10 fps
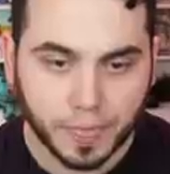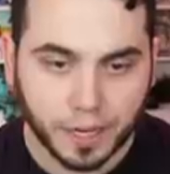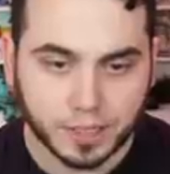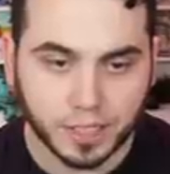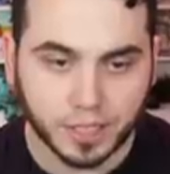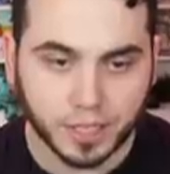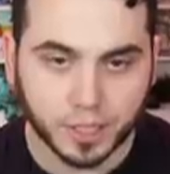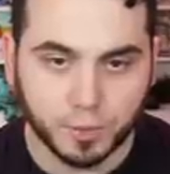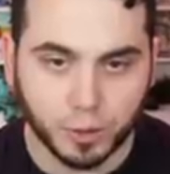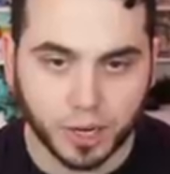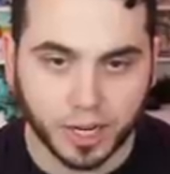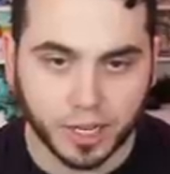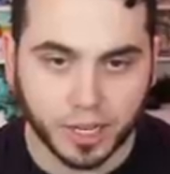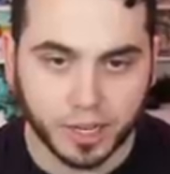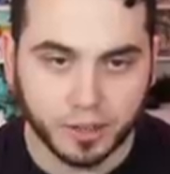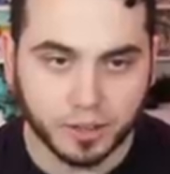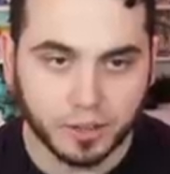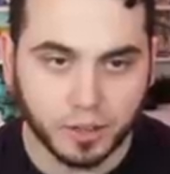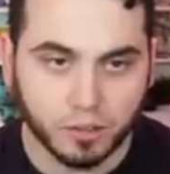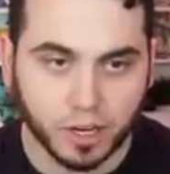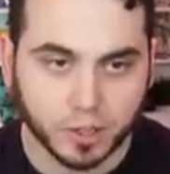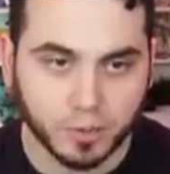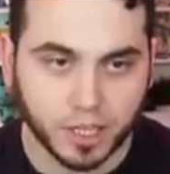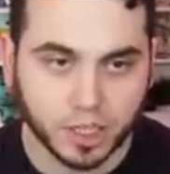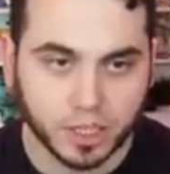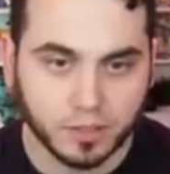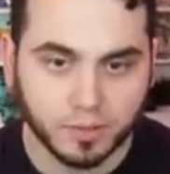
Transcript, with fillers: I take the XP when I can get it. I'll rock smash it.